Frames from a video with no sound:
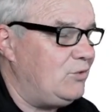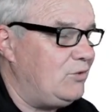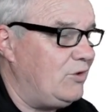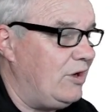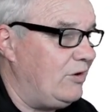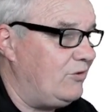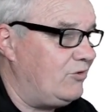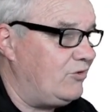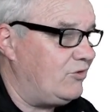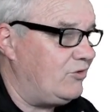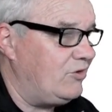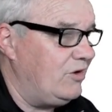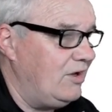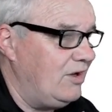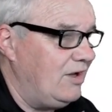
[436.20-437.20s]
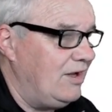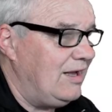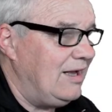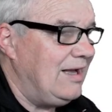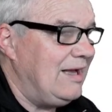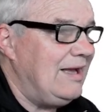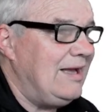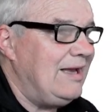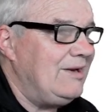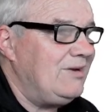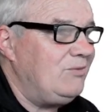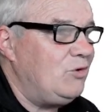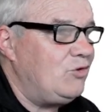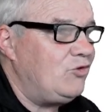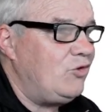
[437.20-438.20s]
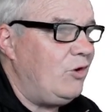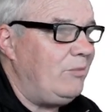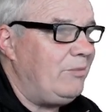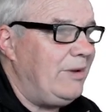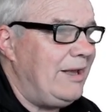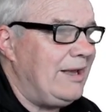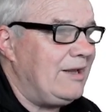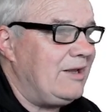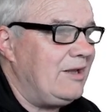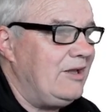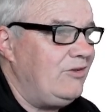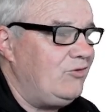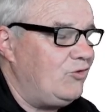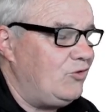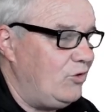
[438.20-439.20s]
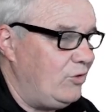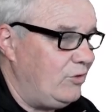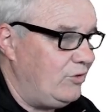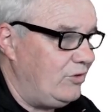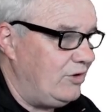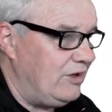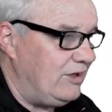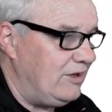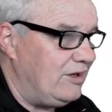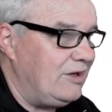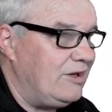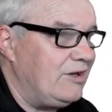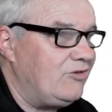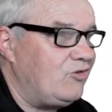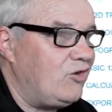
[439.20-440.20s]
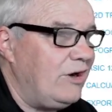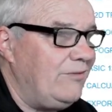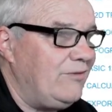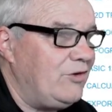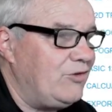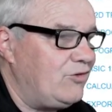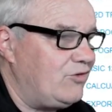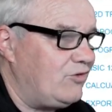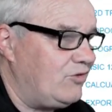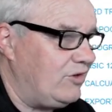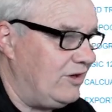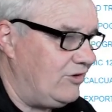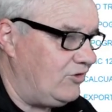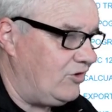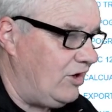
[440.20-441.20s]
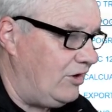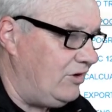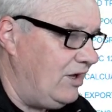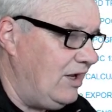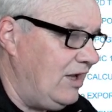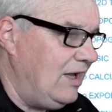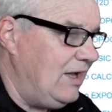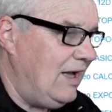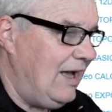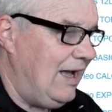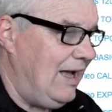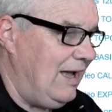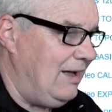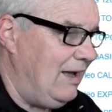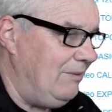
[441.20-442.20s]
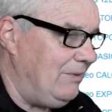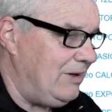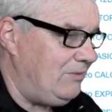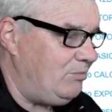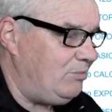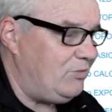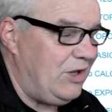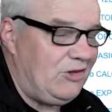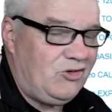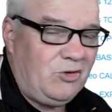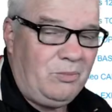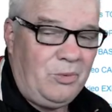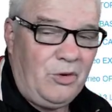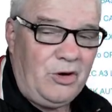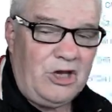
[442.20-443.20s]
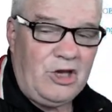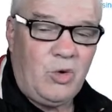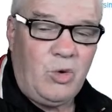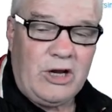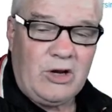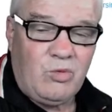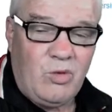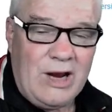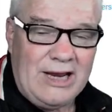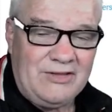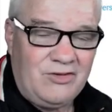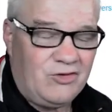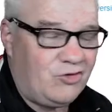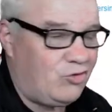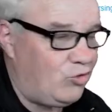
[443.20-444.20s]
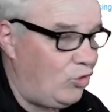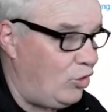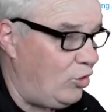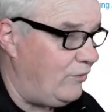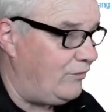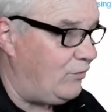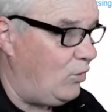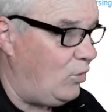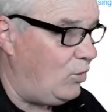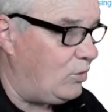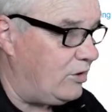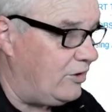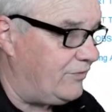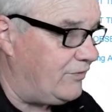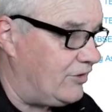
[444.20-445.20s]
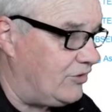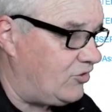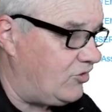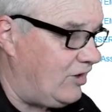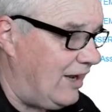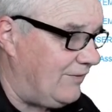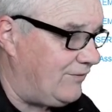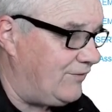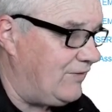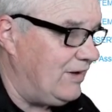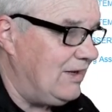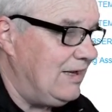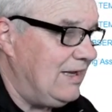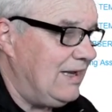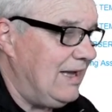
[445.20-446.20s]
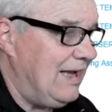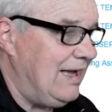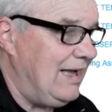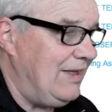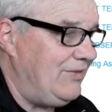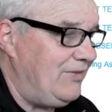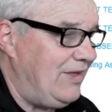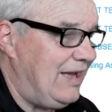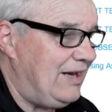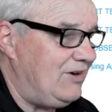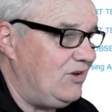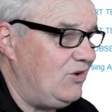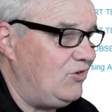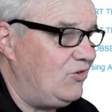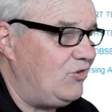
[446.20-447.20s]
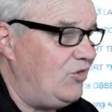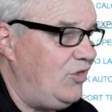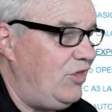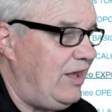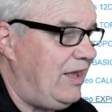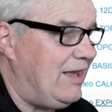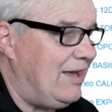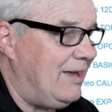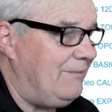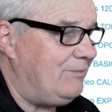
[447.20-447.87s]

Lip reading: notes, and we'll drop back into the Travis thing. So I mean, that's a pretty quick run through of all of the stuff that is there.